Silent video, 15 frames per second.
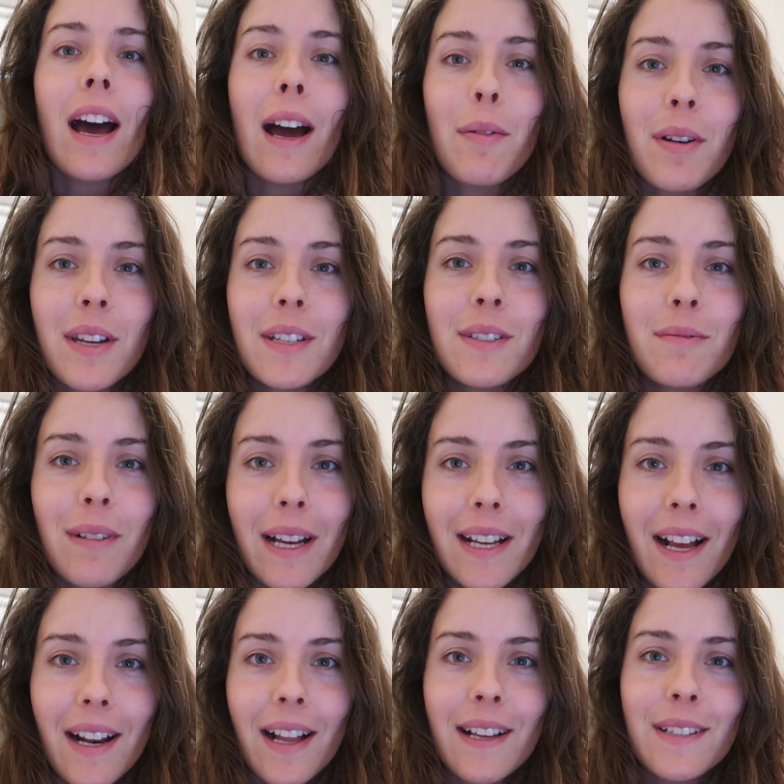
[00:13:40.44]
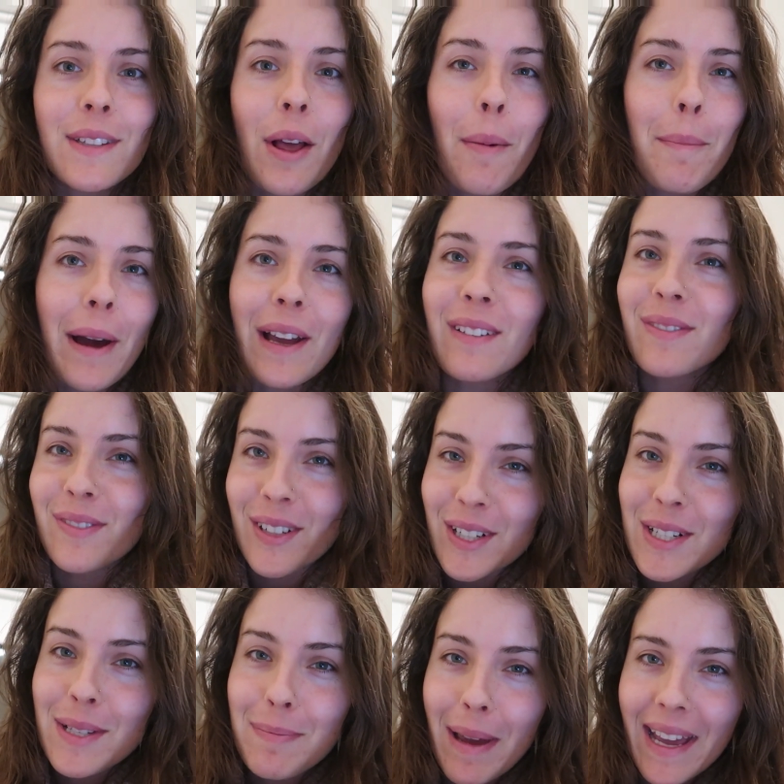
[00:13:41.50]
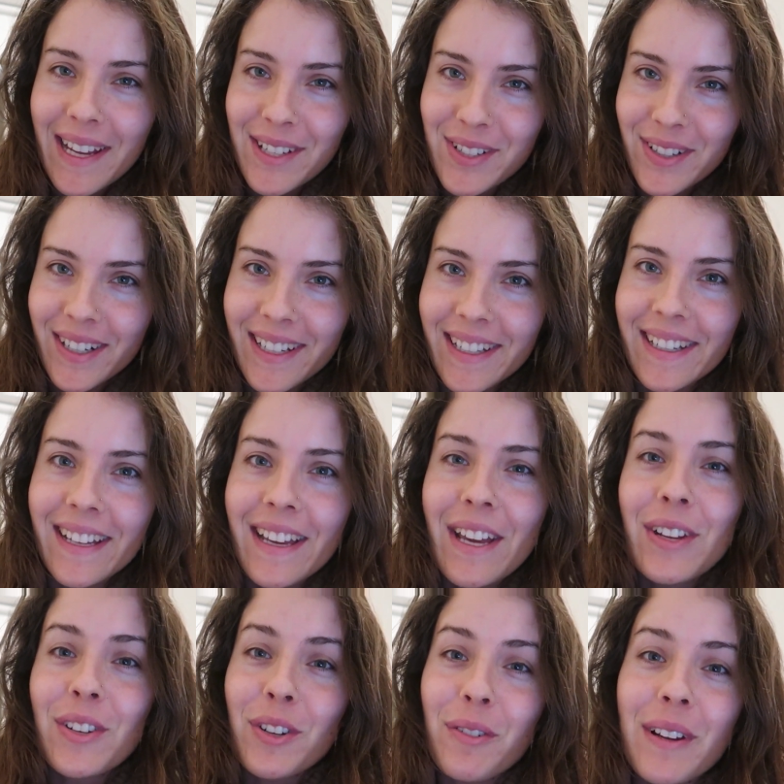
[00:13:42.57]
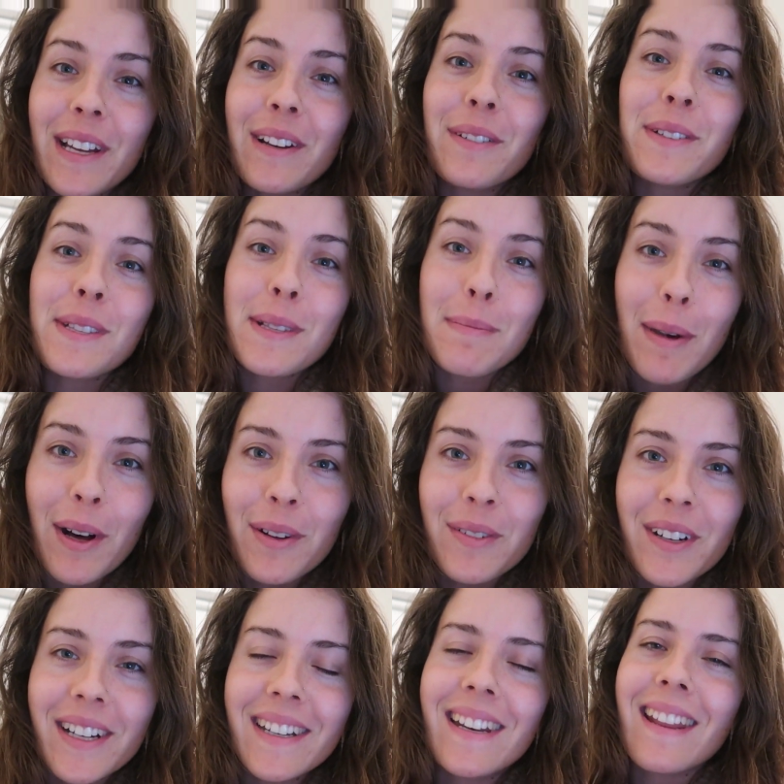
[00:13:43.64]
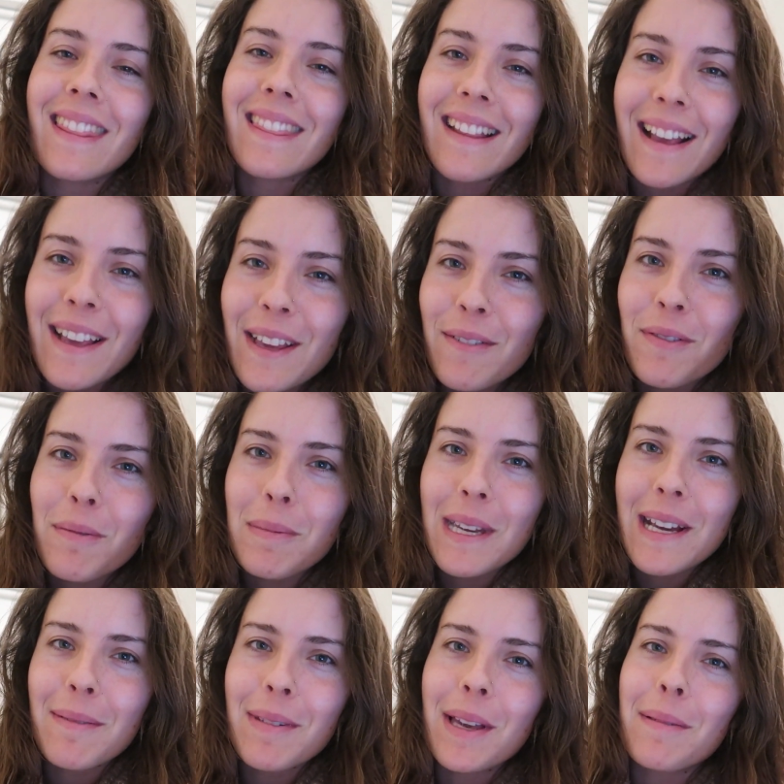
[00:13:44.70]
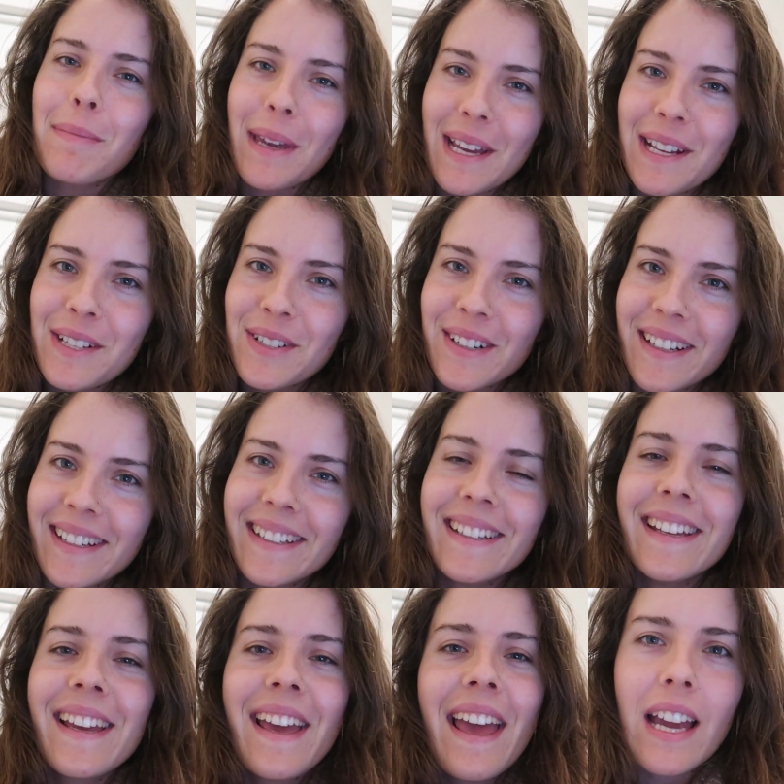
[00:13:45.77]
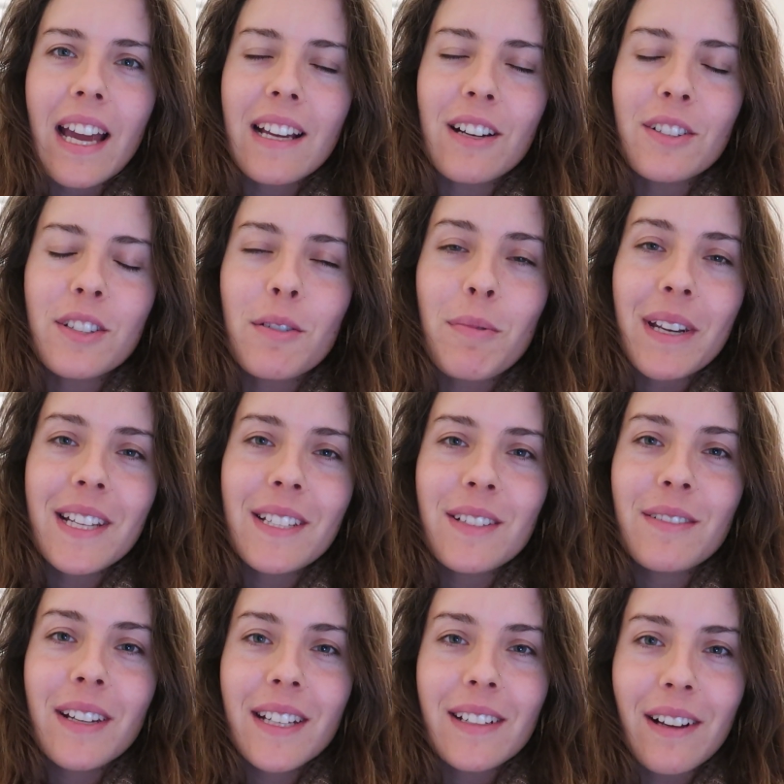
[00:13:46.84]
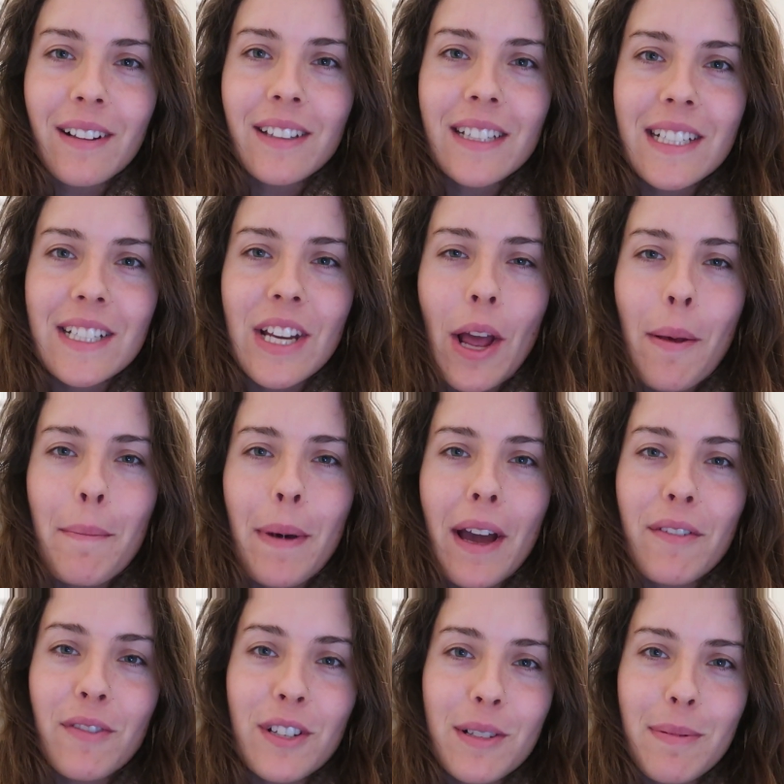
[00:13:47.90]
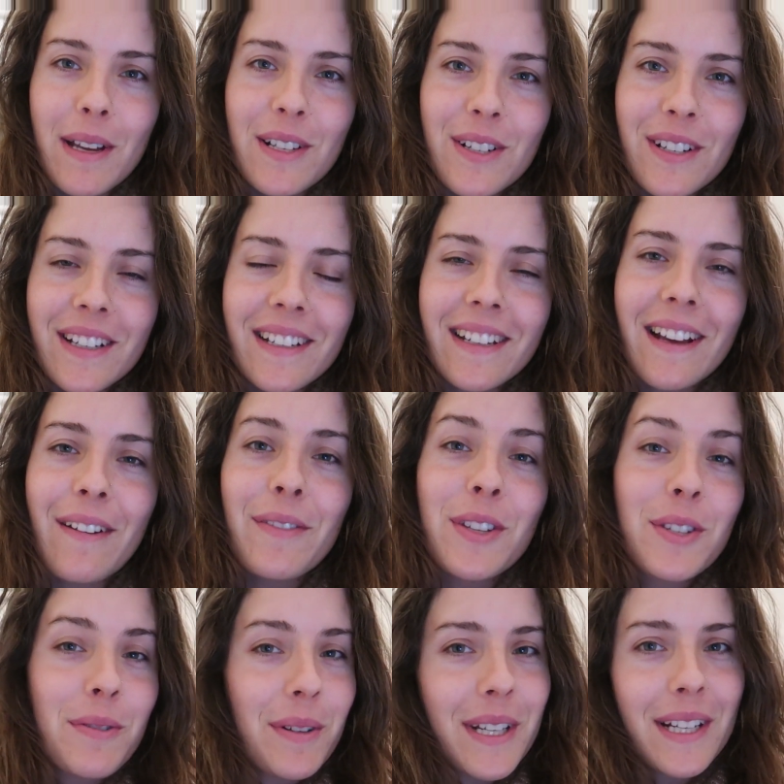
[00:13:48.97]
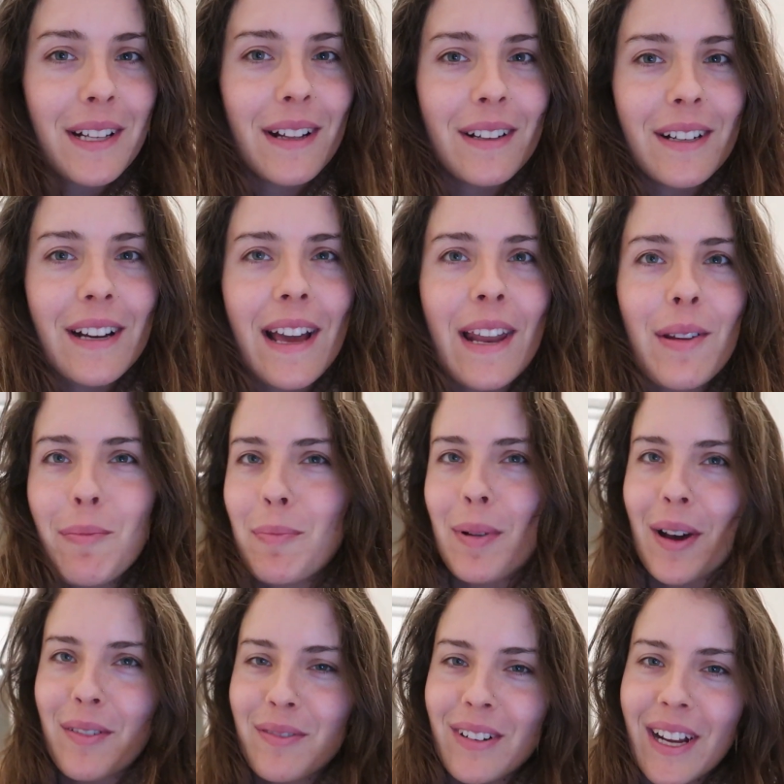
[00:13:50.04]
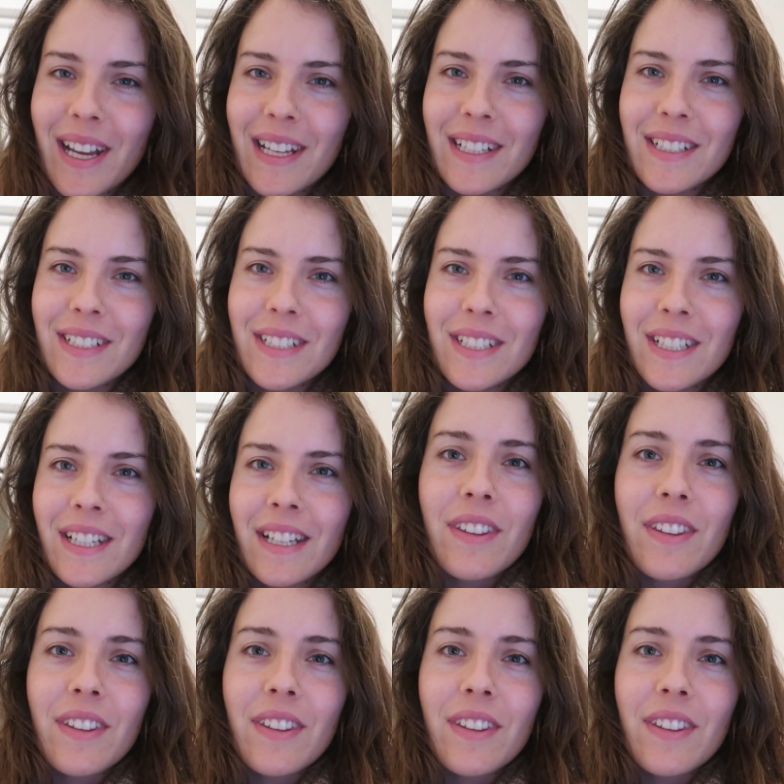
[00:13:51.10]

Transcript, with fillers: I wanted to recognize my first patron, Nariko Smallwood. Thank you for becoming a patron. I also wanted to acknowledge my first patron of the twenty dollar and above range,